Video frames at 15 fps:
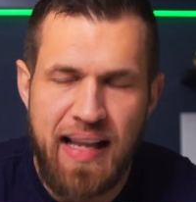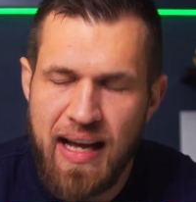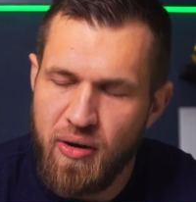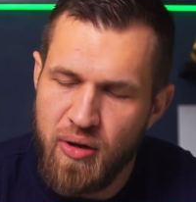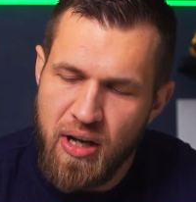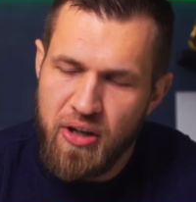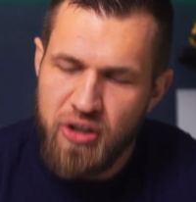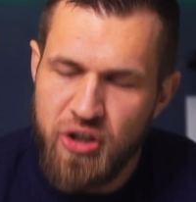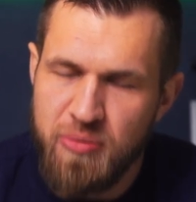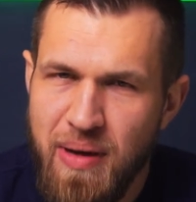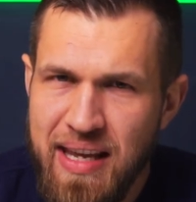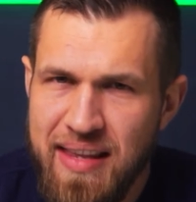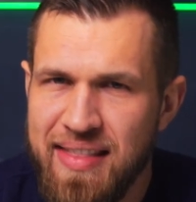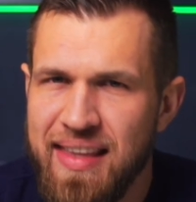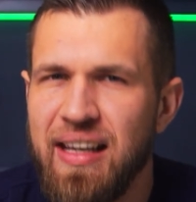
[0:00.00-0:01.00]
Now, you
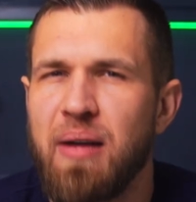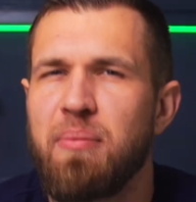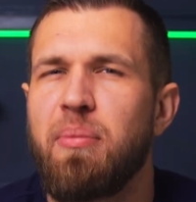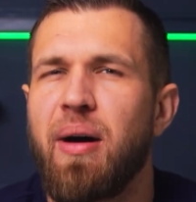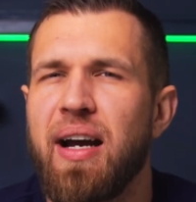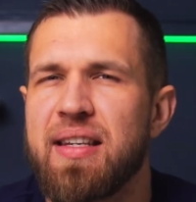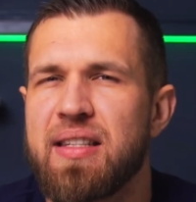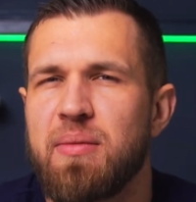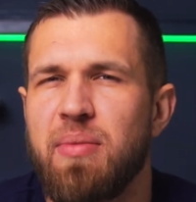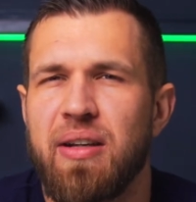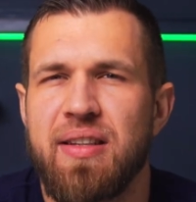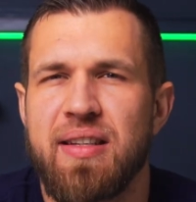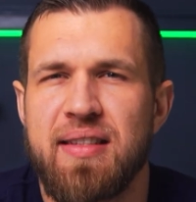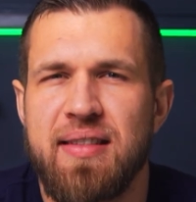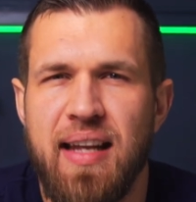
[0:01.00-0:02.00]
may think I'm biased
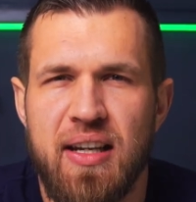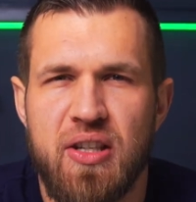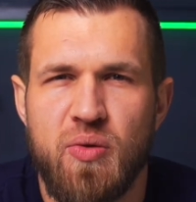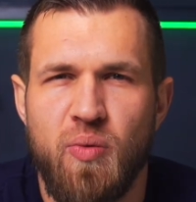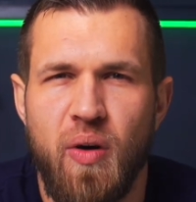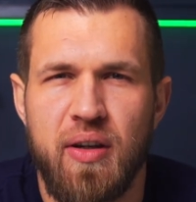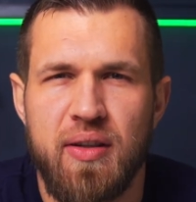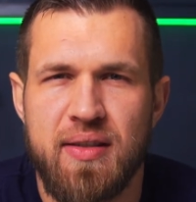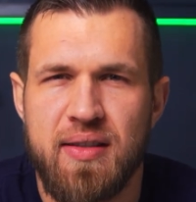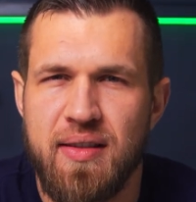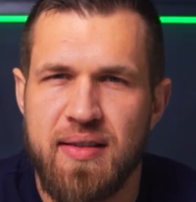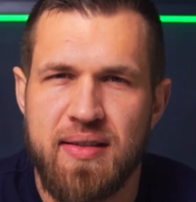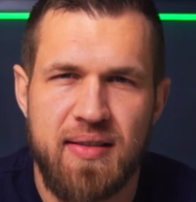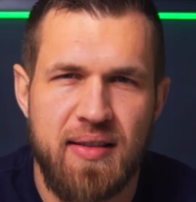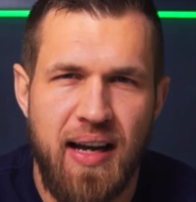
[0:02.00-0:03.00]
about this next one
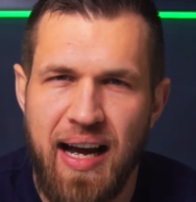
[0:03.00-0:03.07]
since